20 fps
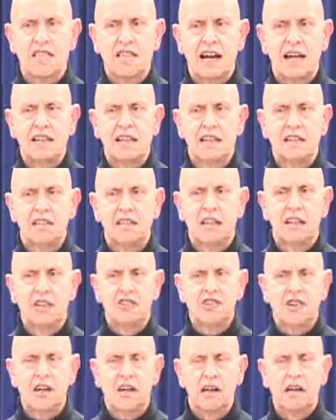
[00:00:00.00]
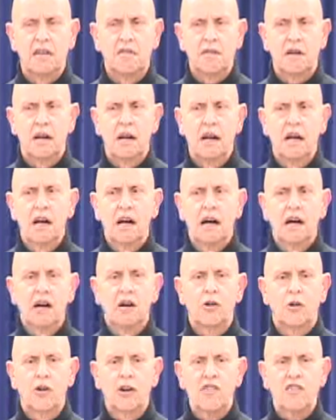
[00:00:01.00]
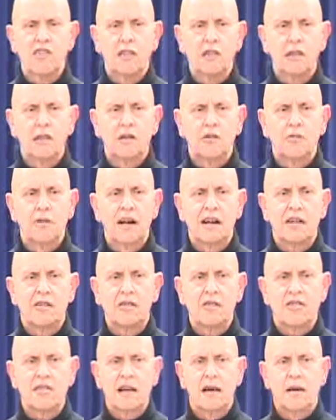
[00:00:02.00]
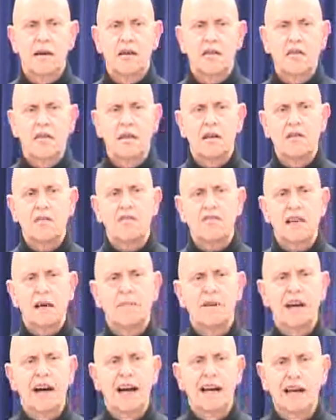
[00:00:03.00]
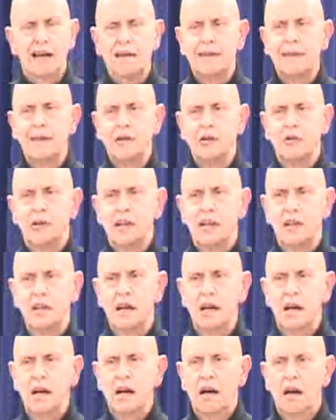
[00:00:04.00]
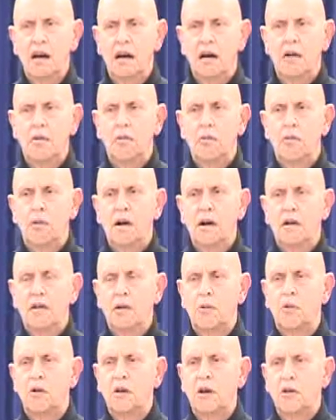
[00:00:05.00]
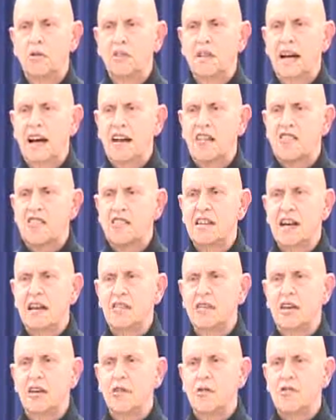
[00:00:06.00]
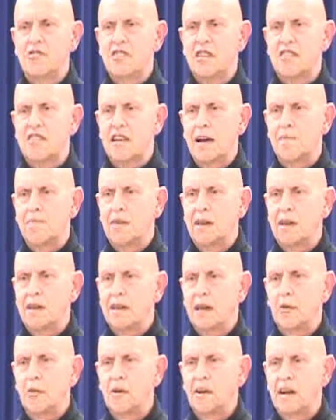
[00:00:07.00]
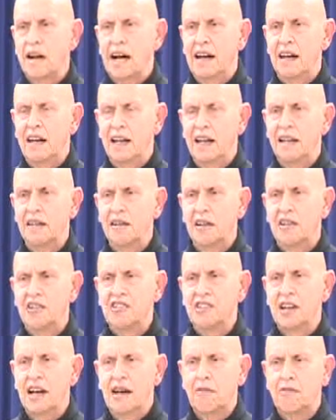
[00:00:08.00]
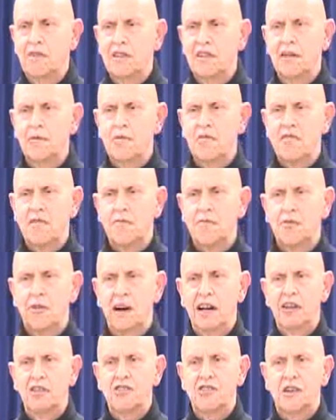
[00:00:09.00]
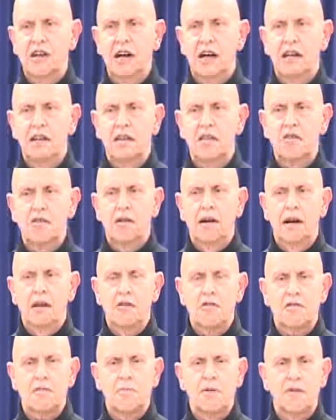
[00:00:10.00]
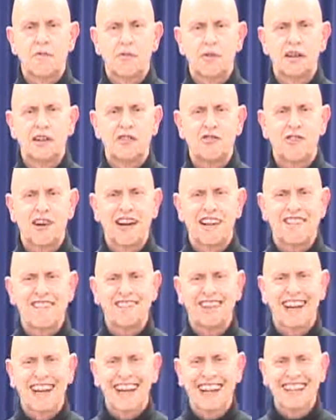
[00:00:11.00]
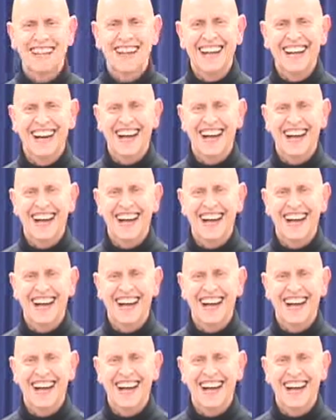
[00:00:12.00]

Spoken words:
I did teach a course in theoretical, in semiotic theory, where there were no texts yet to use except that were not in English. Everything was in French, and so I used to be free to translate,